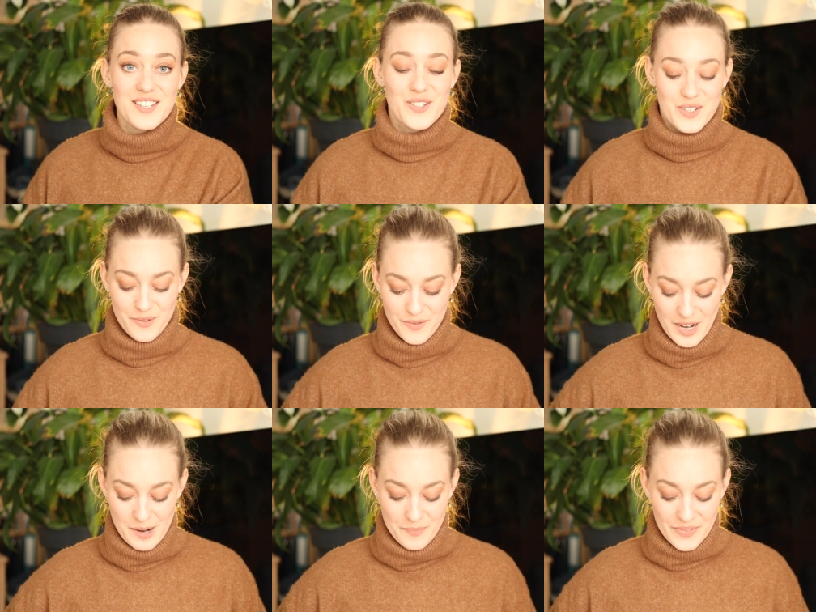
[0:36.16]
into the
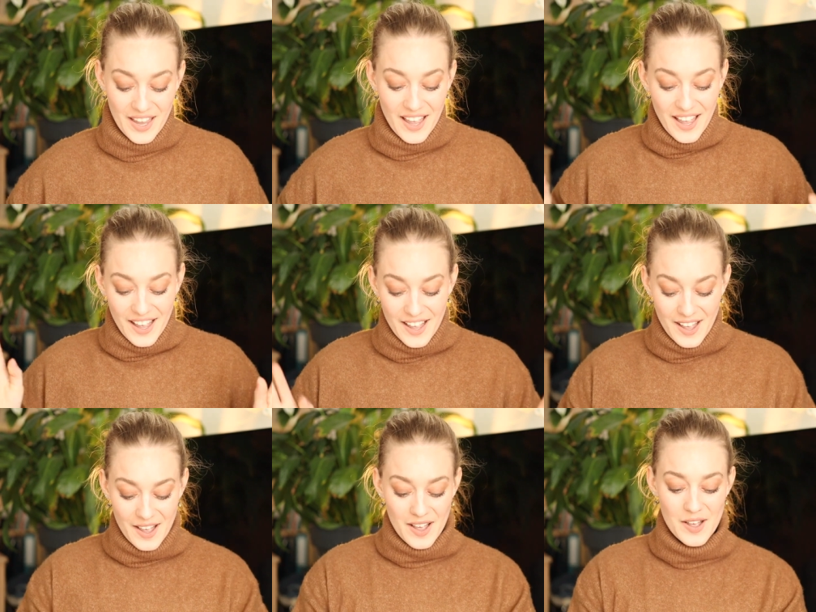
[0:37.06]
frame.
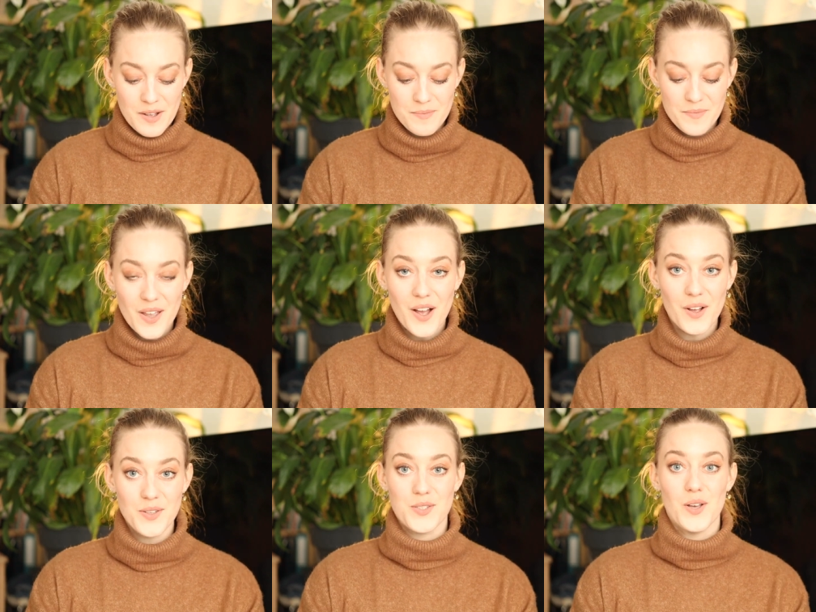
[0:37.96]
Um,
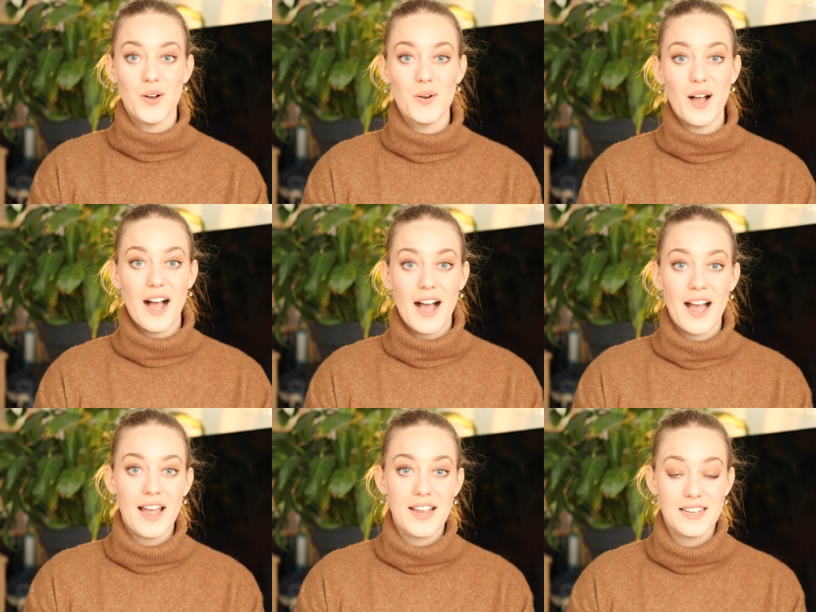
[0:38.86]
also,
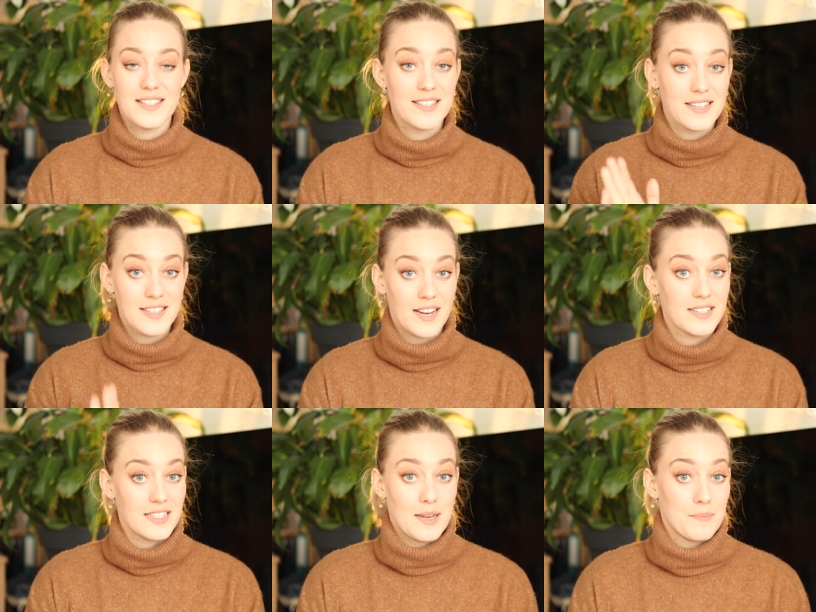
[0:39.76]
I this is the
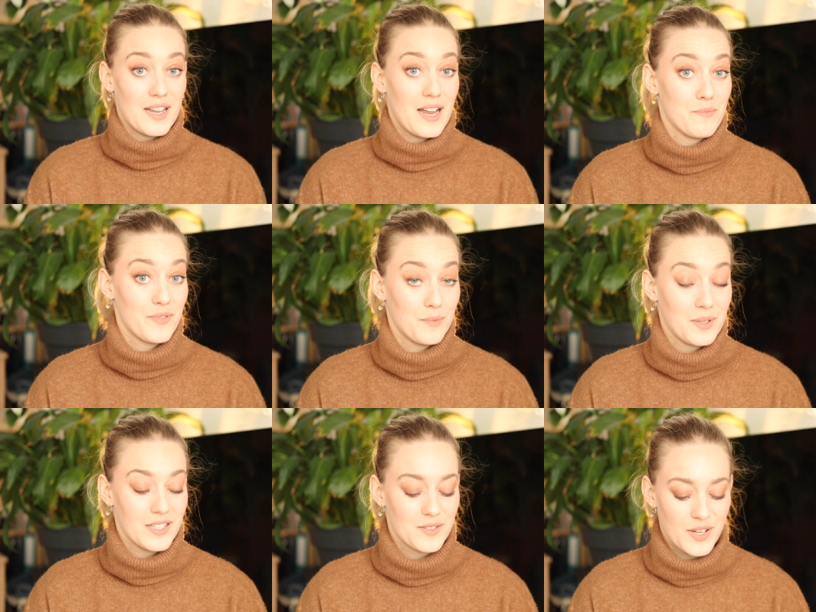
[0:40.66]
second attempt I'm
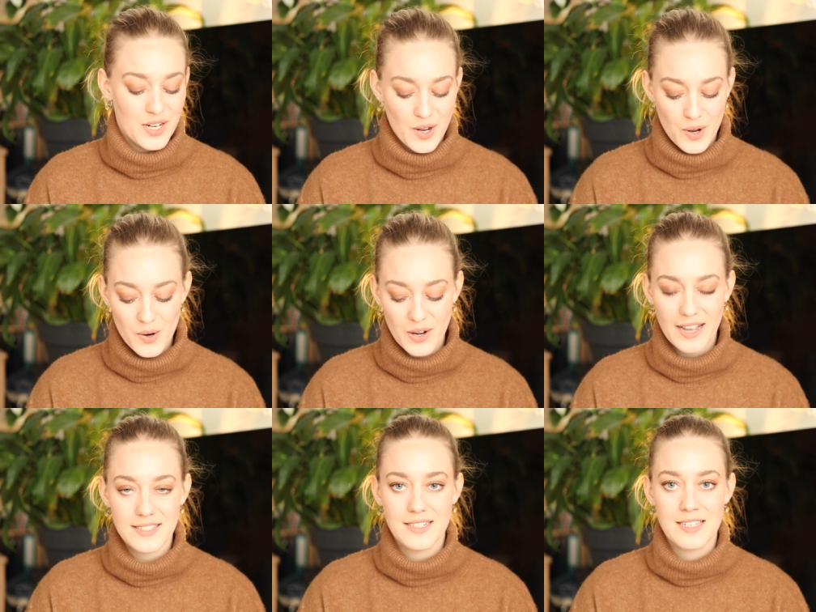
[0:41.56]
filming this video.
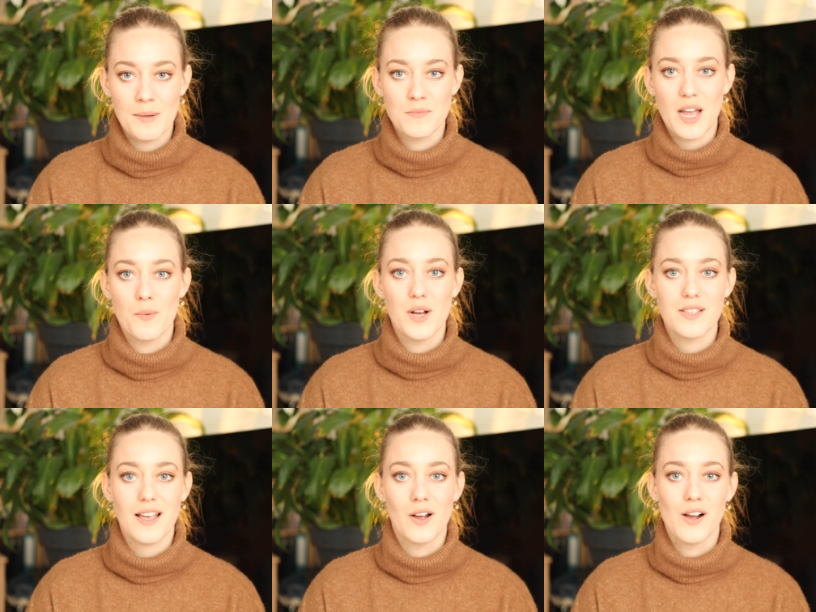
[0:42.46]
Last attempt I
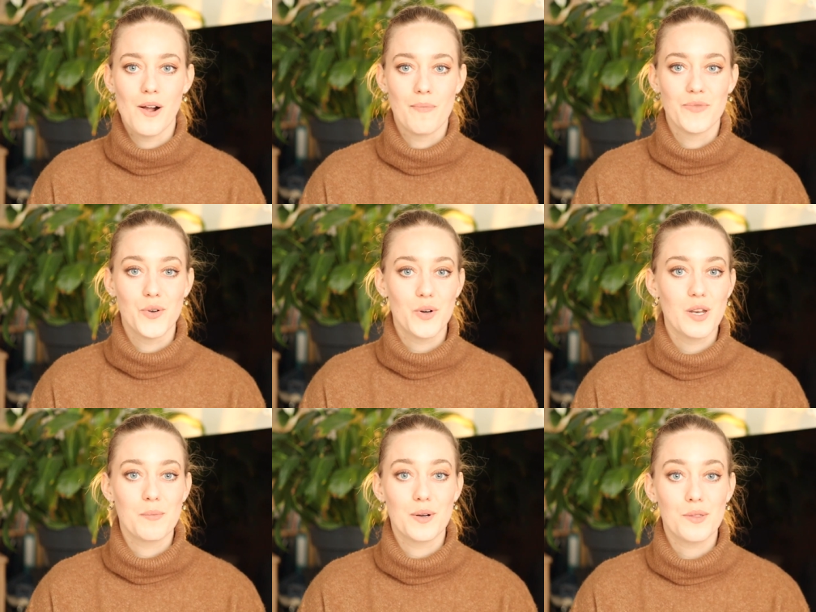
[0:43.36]
was on um, door
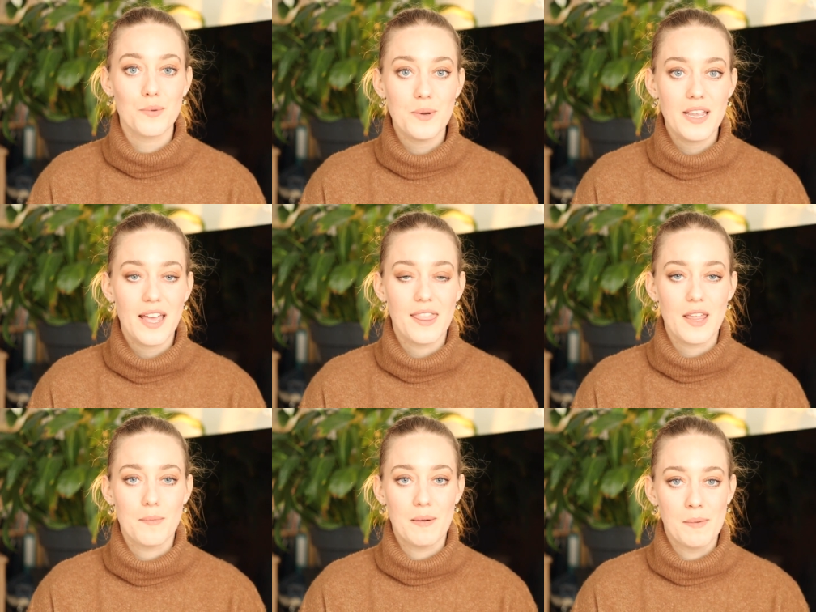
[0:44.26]
number three
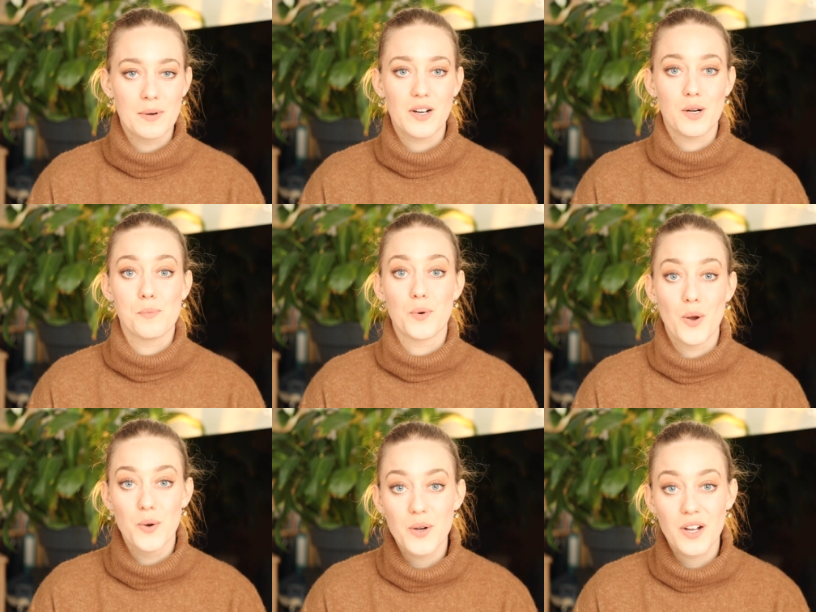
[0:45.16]
and then my memory card
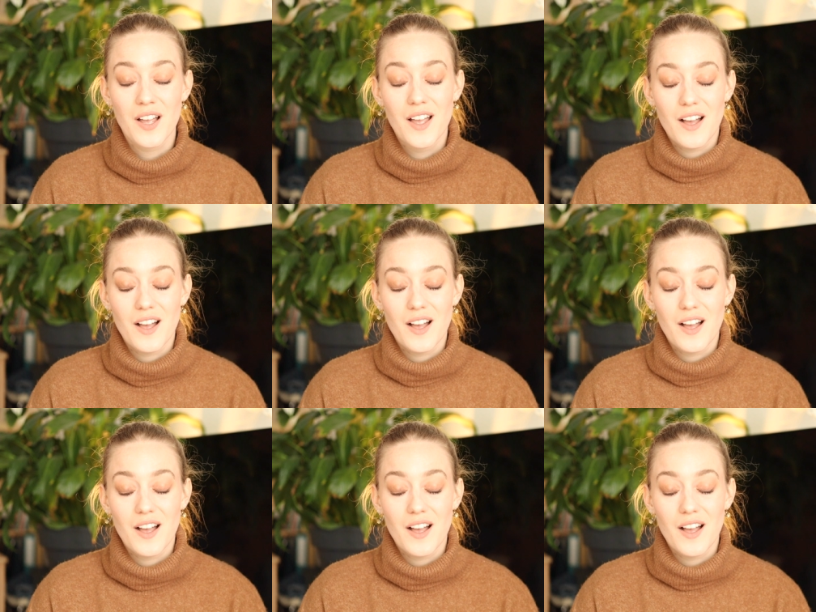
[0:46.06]
broke,